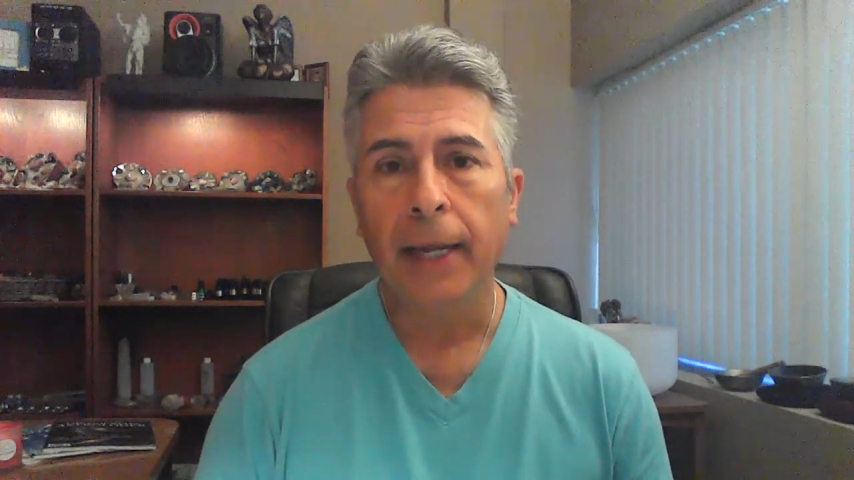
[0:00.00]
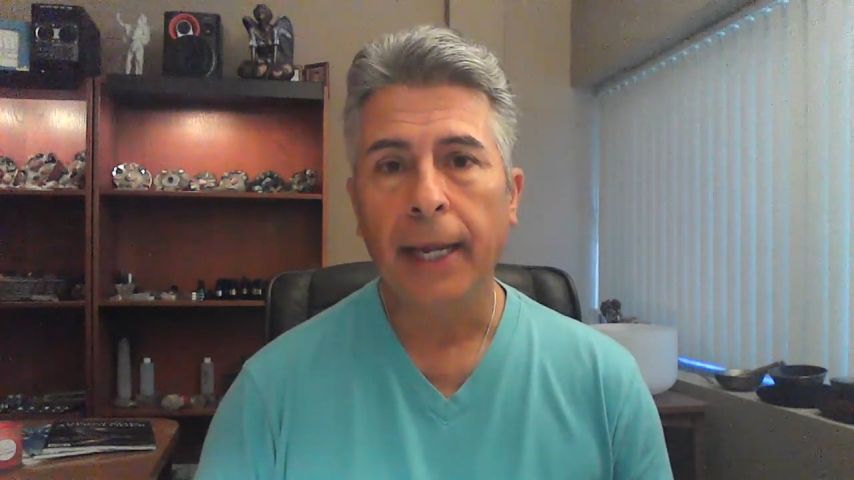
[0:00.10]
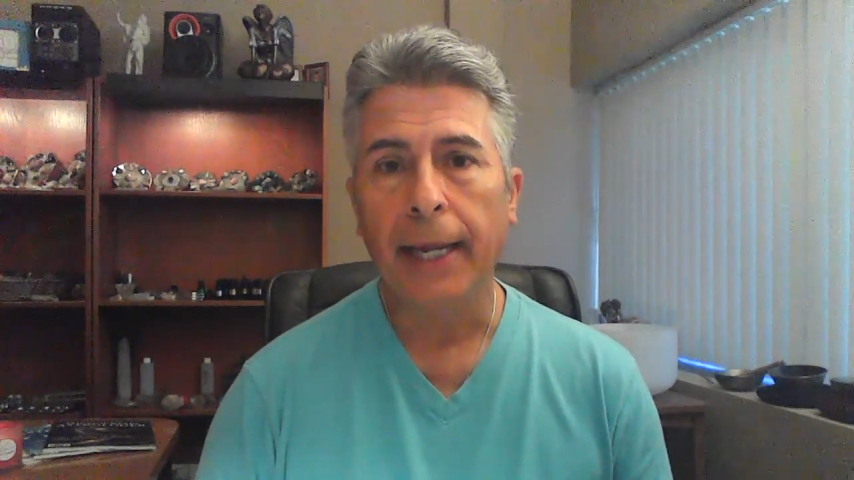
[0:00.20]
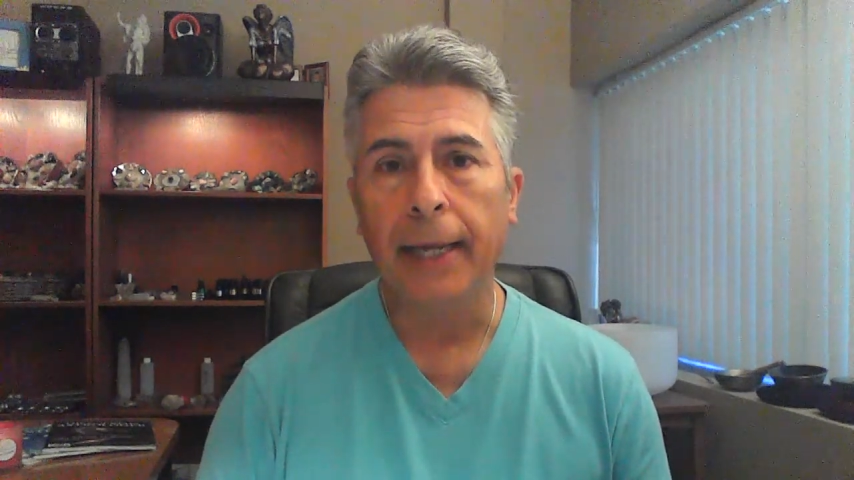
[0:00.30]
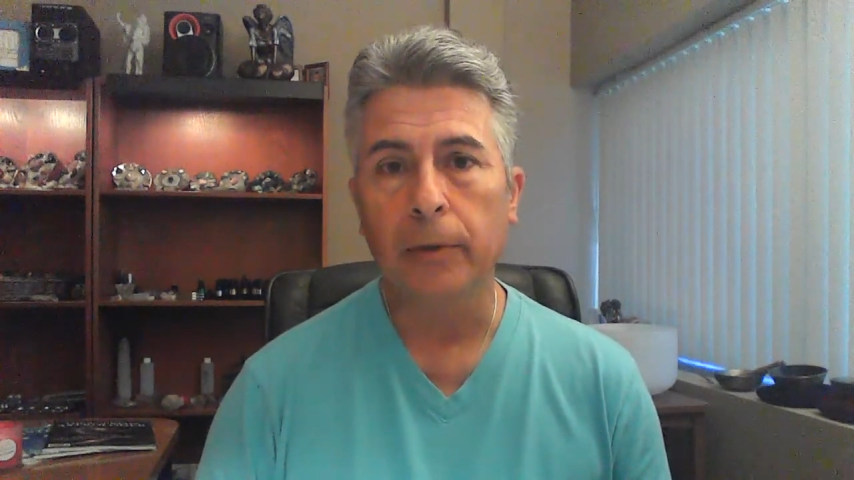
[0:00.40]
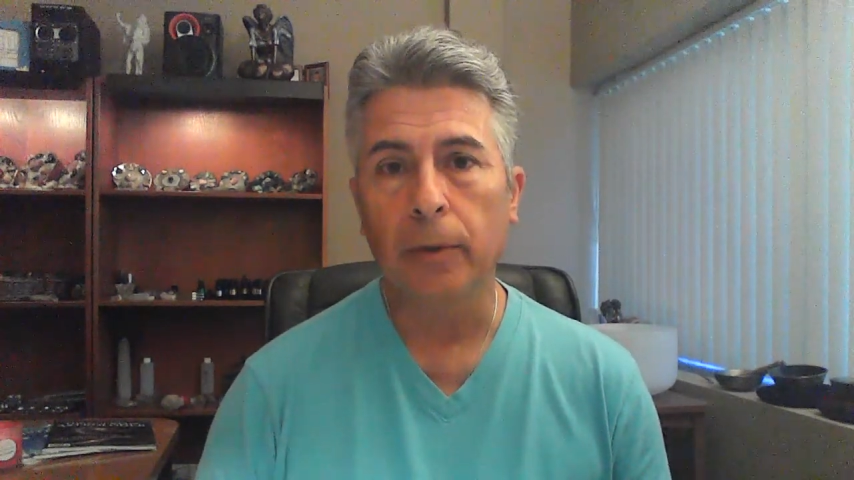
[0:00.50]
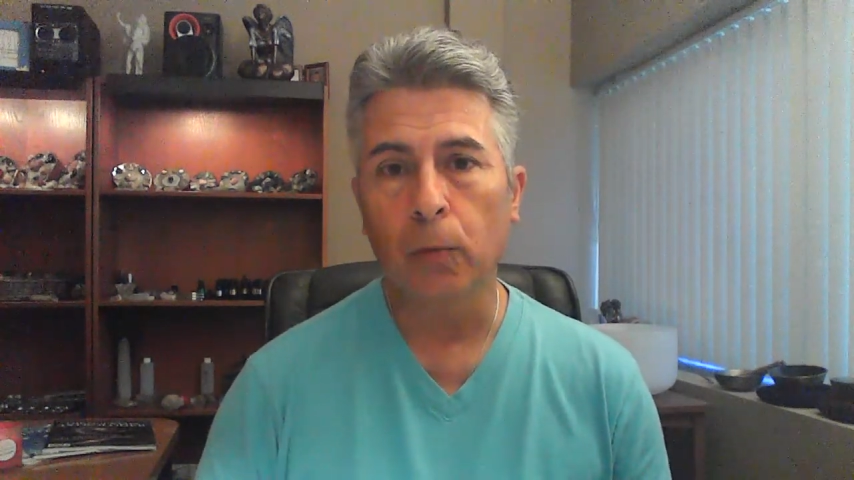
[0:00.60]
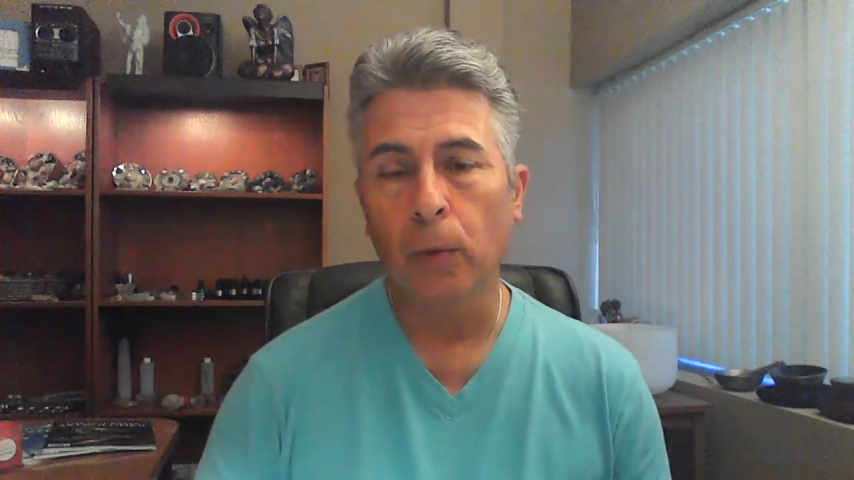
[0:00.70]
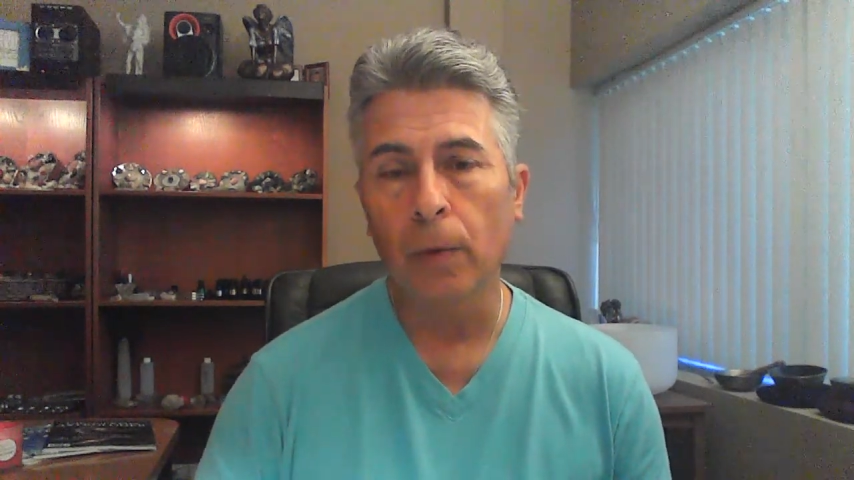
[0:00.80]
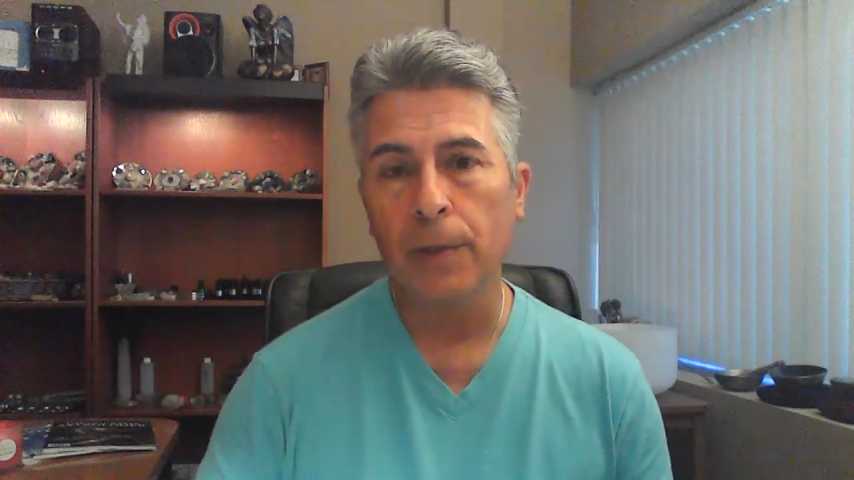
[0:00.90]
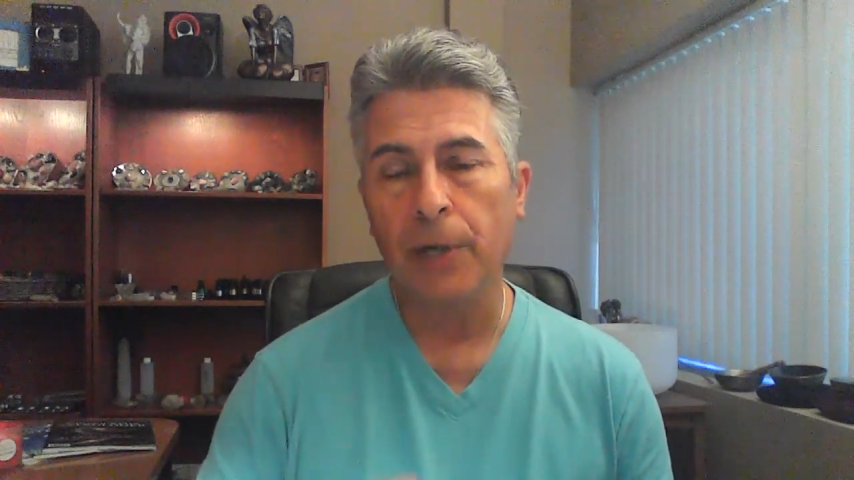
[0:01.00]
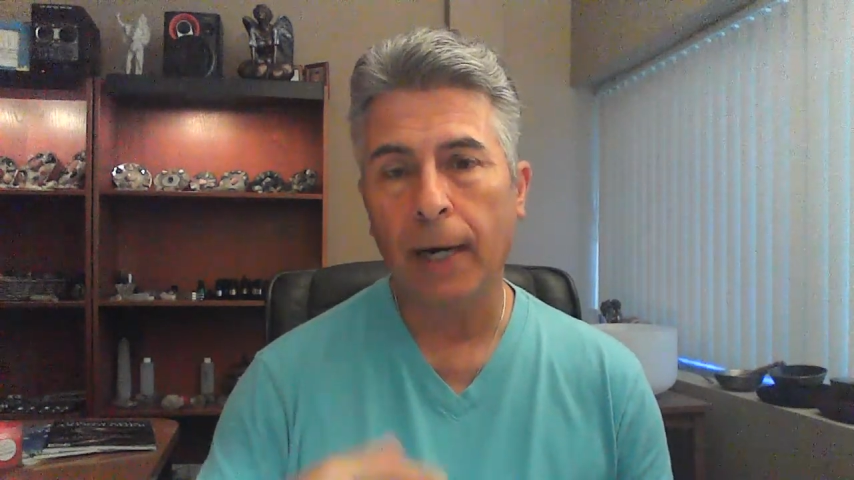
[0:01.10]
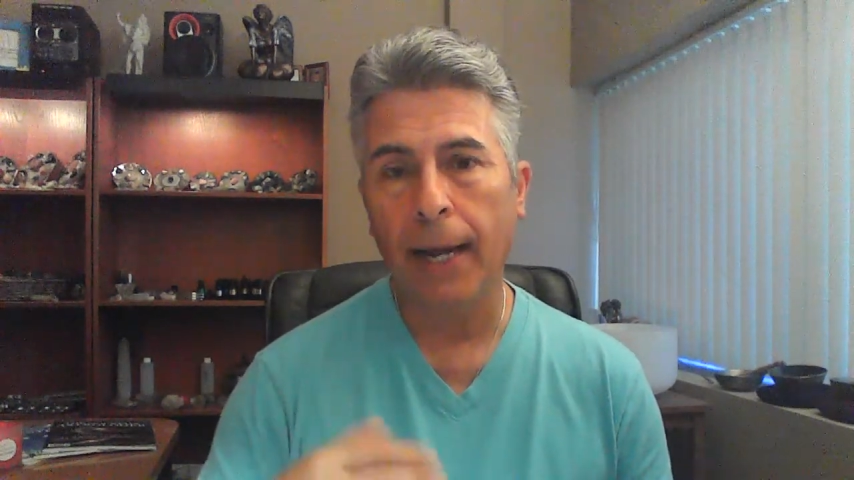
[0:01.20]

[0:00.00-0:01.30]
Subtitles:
it rules our